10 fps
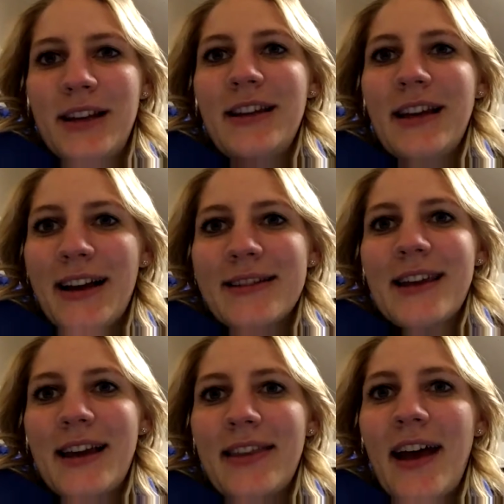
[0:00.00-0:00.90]
acts
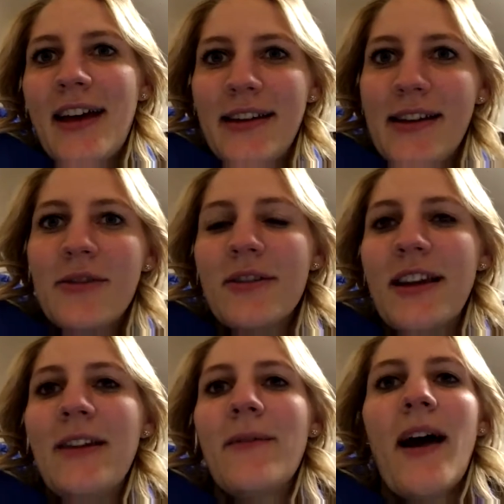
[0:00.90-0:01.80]
like that, when
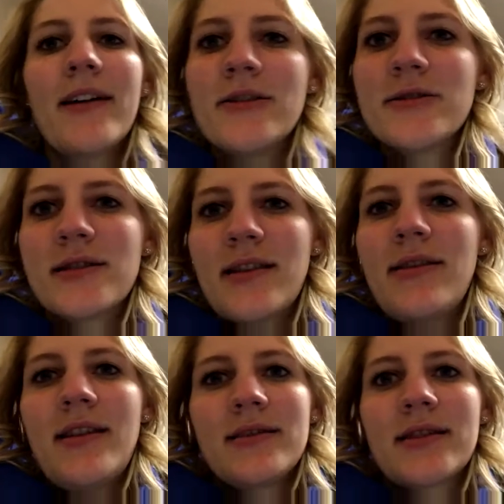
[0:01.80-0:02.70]
he values the things